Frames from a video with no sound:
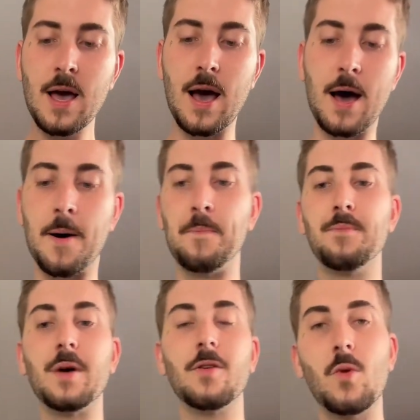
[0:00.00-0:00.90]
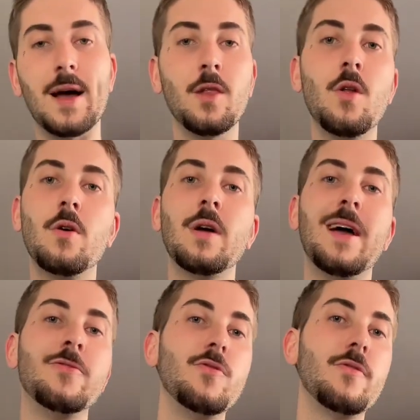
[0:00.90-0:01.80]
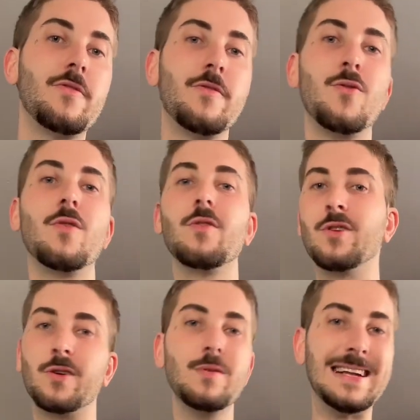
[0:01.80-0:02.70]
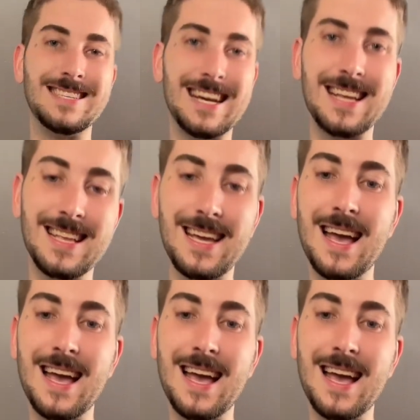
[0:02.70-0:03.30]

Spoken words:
but quite long and used for, daily